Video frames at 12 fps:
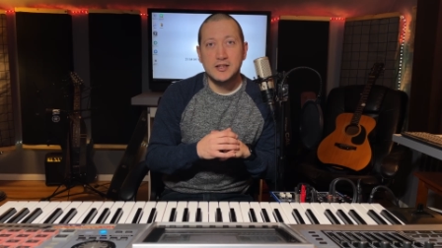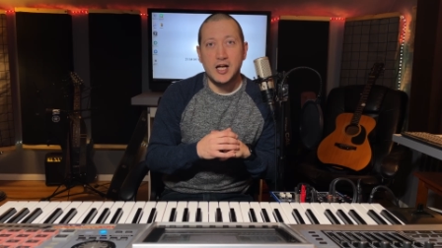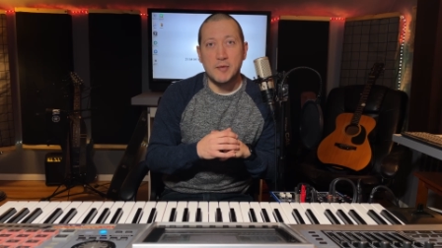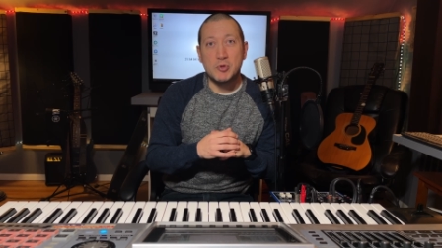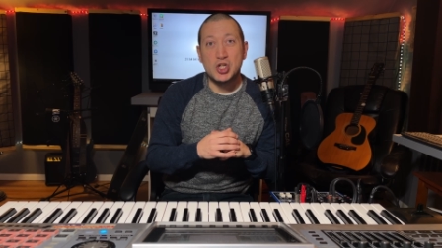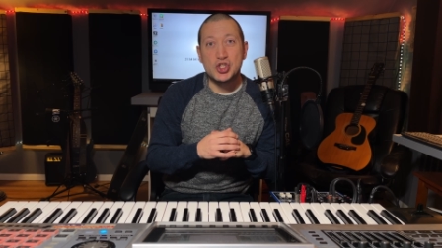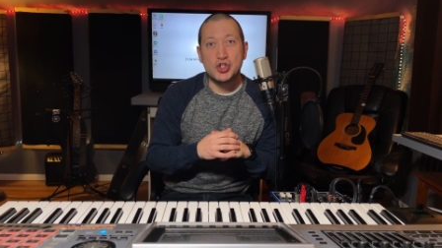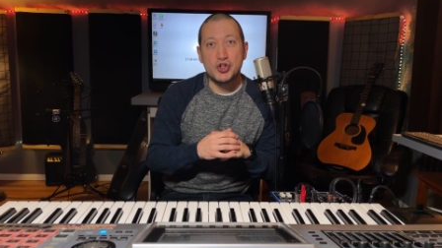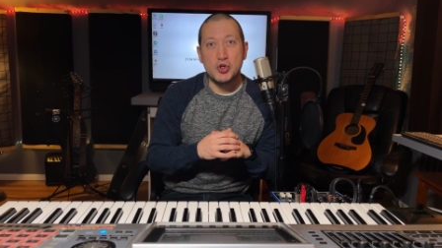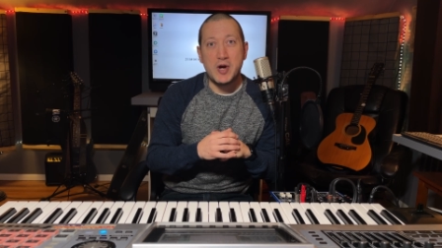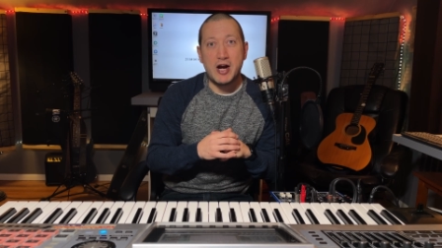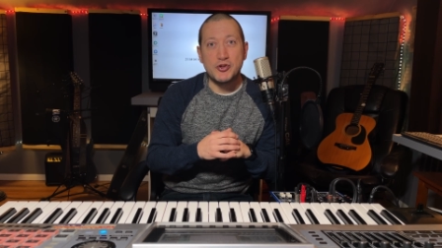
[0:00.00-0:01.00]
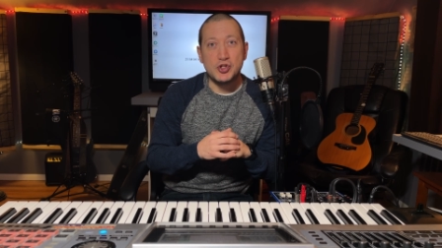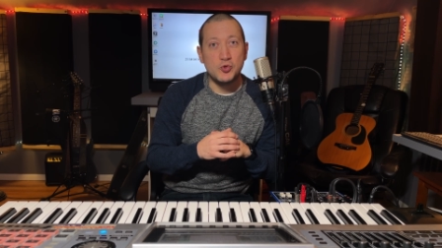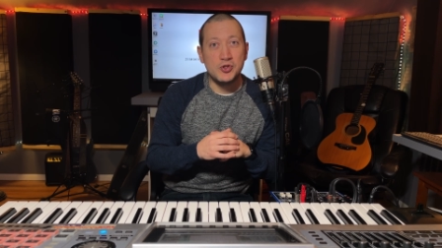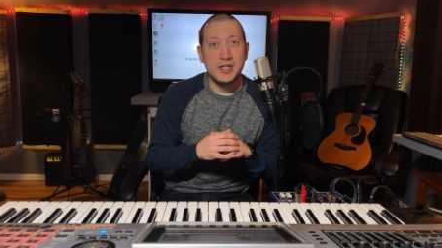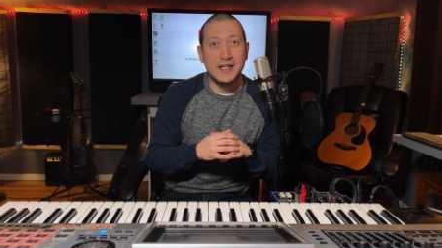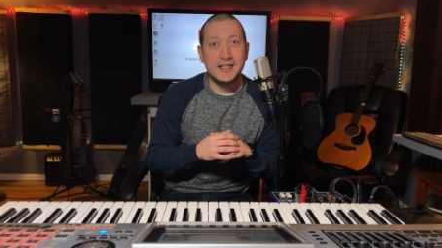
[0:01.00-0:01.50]
I'm going to show you how you
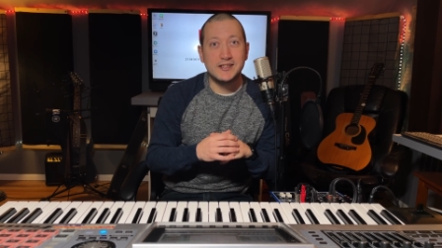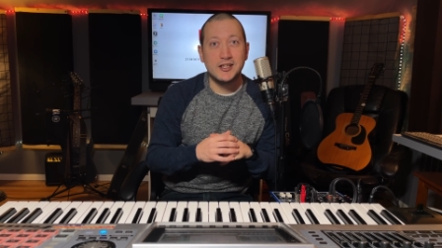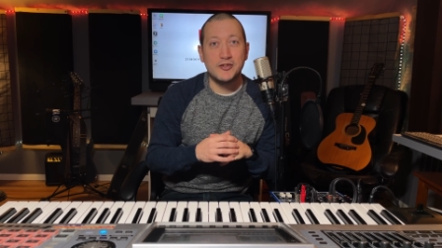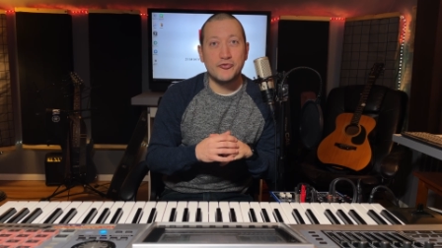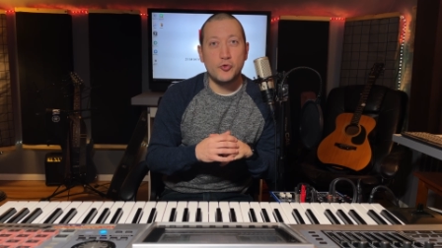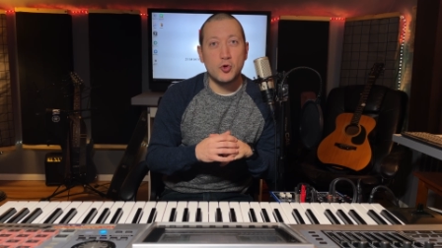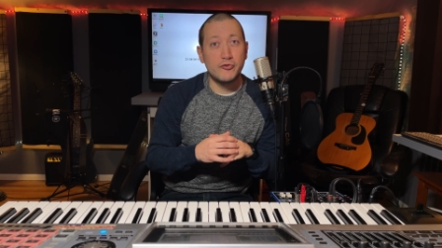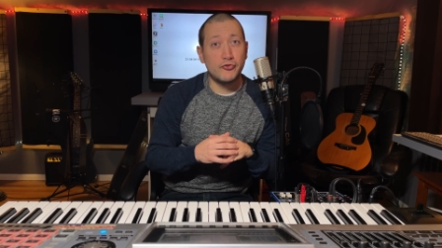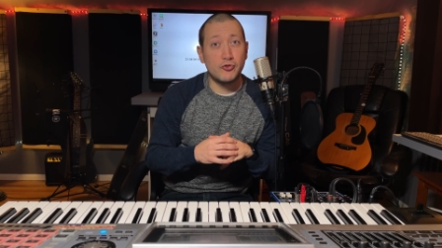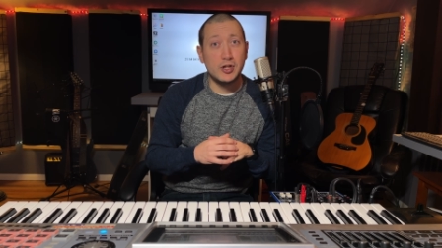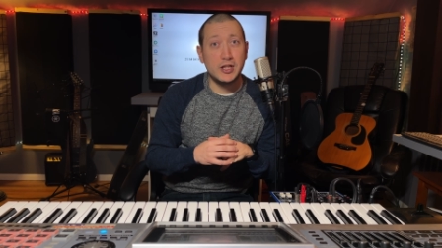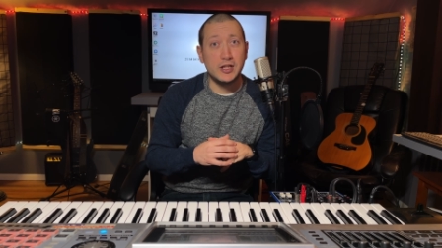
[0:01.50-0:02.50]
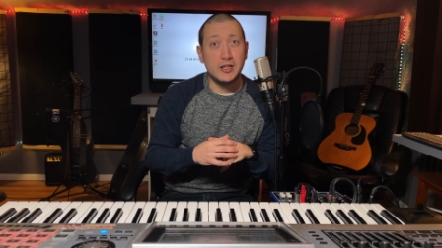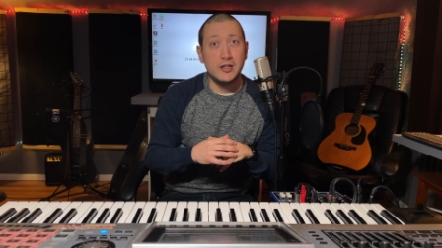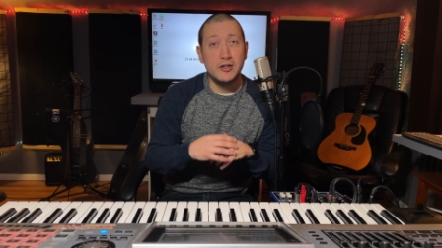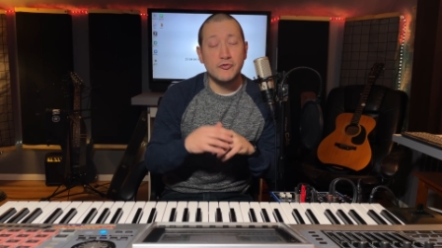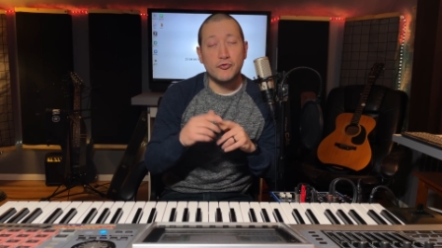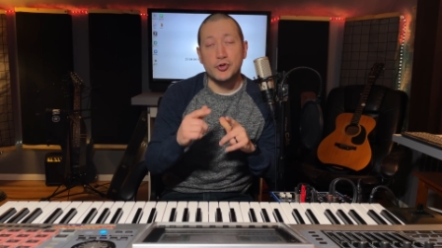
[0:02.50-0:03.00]
can get it done for free
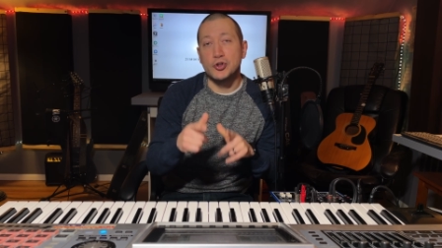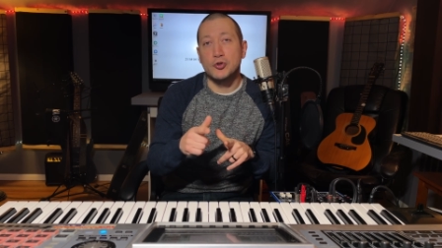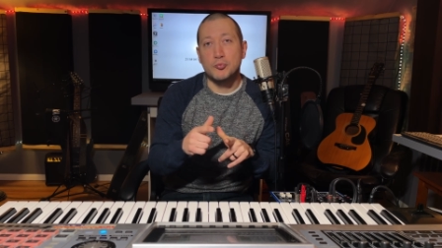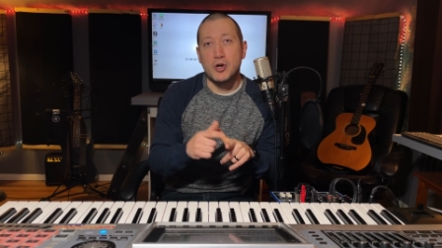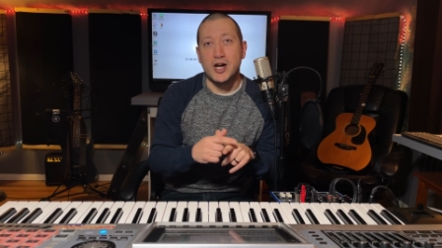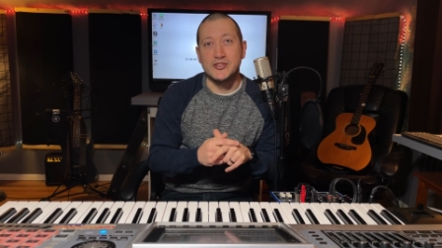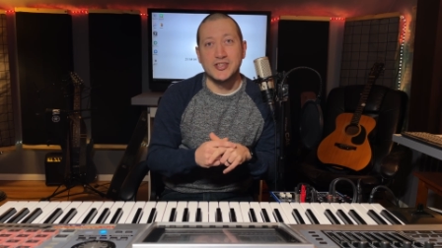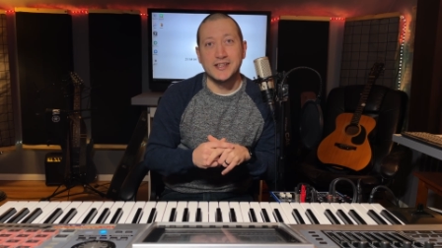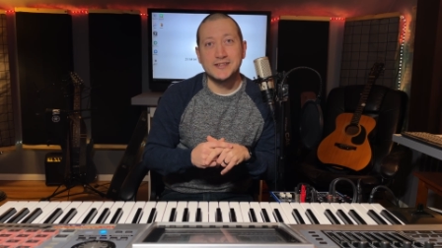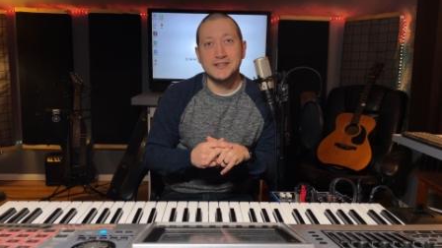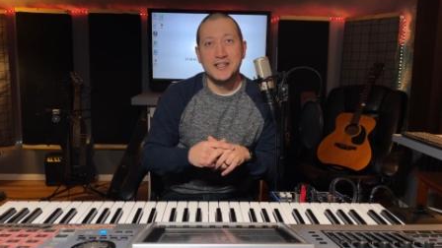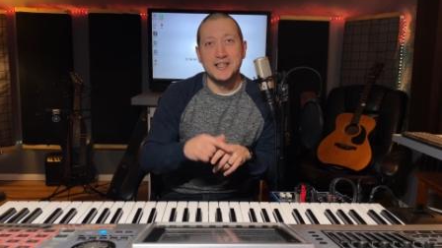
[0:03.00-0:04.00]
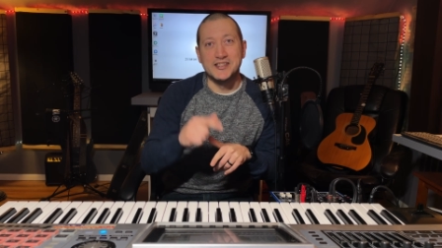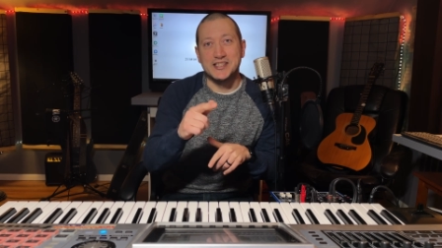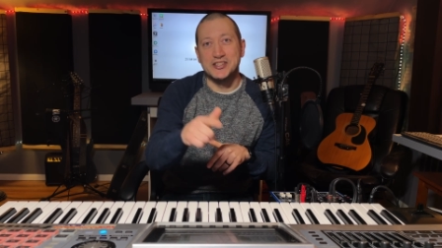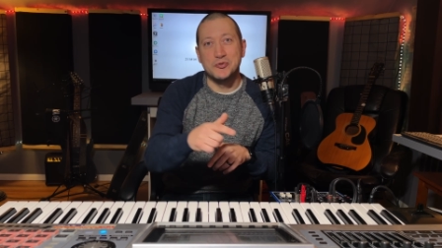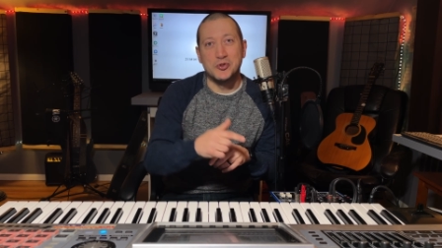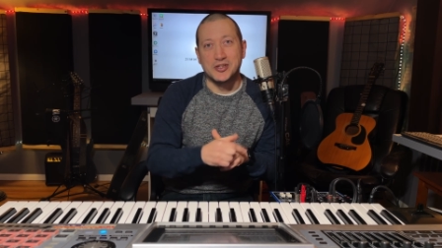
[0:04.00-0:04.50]
for your project. Let's
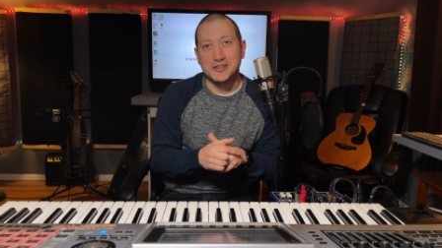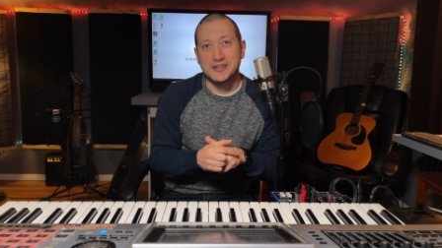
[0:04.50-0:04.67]
get to work.